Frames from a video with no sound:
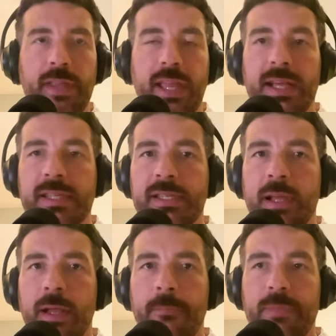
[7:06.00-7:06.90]
years,
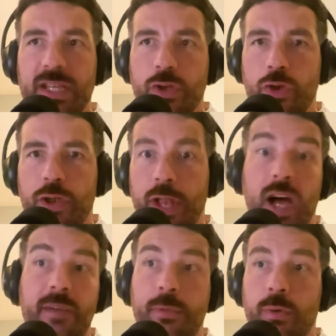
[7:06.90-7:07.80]
is
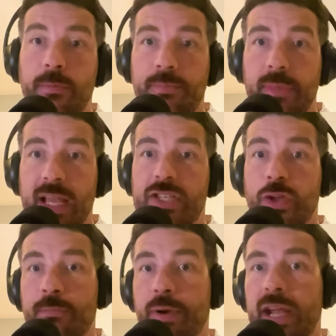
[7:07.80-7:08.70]
undeniable. It's
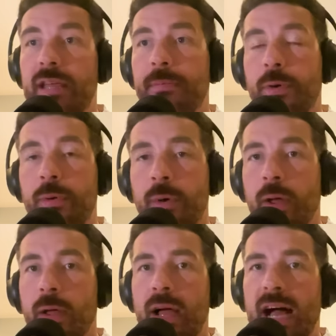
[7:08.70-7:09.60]
unbreakable.
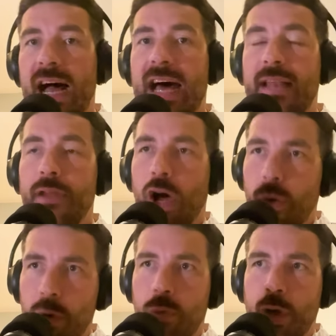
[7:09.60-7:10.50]
And I
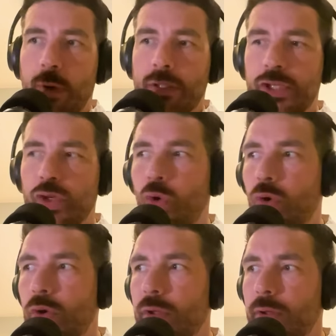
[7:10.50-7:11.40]
will go on to
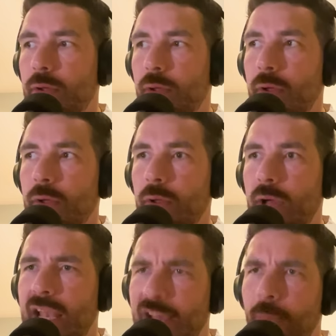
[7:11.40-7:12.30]
talk
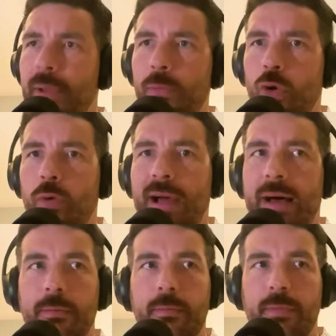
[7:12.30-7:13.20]
a little bit more
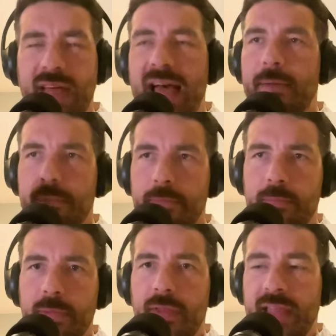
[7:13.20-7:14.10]
about that
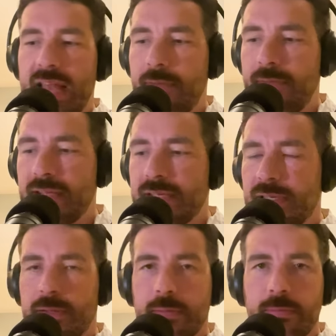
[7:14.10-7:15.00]
at the end of
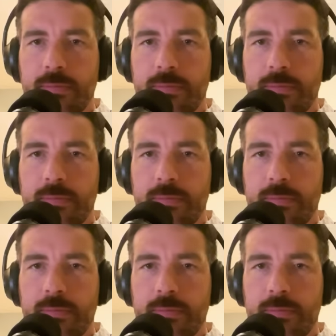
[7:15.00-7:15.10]
this